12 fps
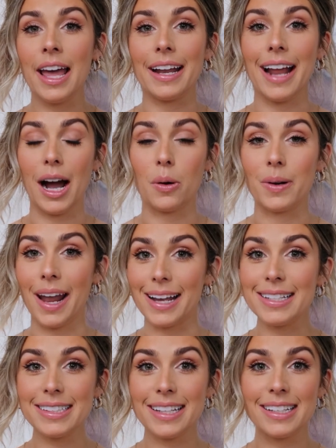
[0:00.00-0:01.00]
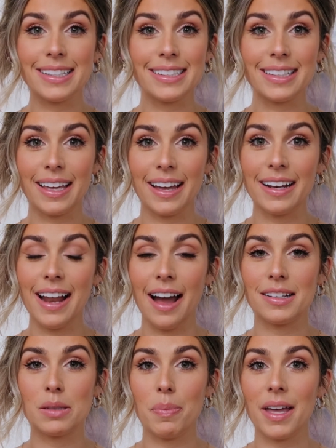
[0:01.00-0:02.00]
and how nice his skin
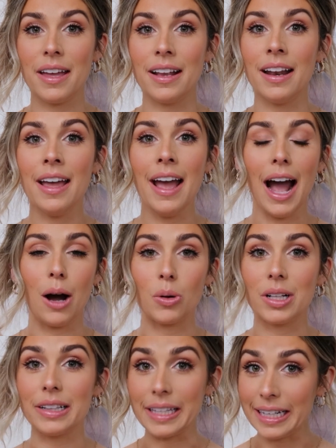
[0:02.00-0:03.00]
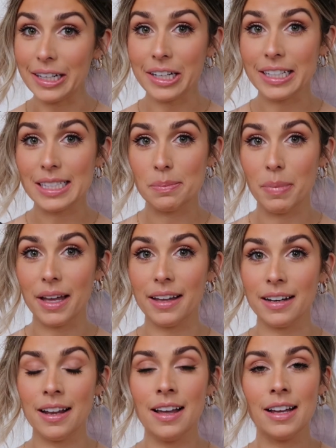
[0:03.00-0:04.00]
has been, how clear it's
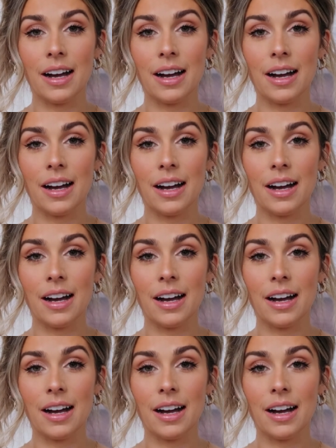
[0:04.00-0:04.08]
been